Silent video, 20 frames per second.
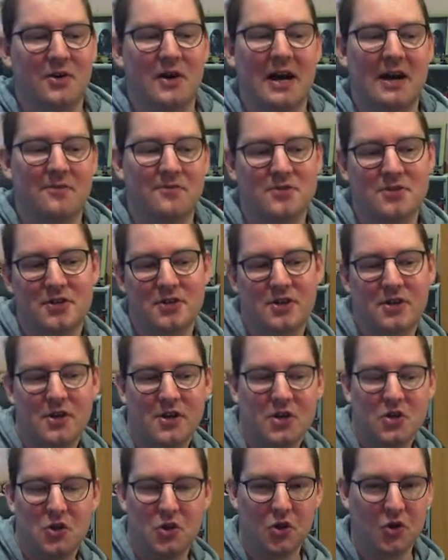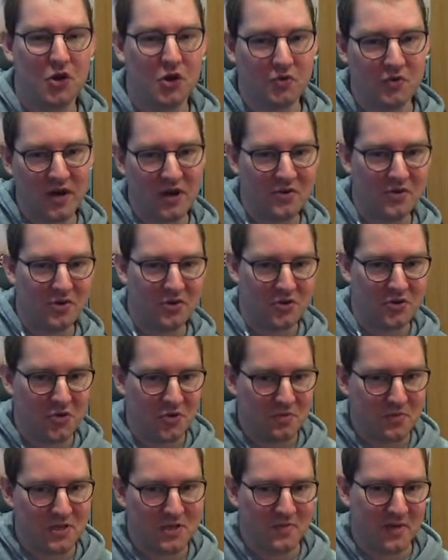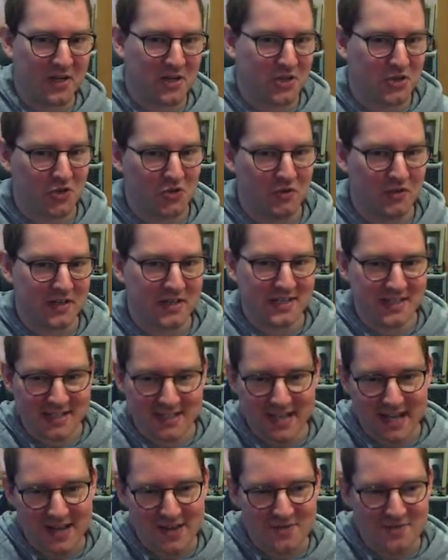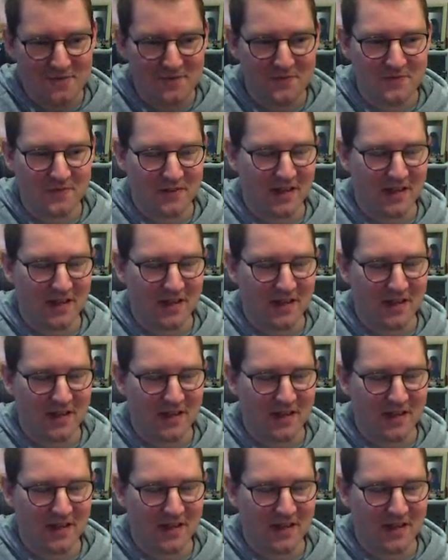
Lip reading: have to look around a loop to make sure it's safe,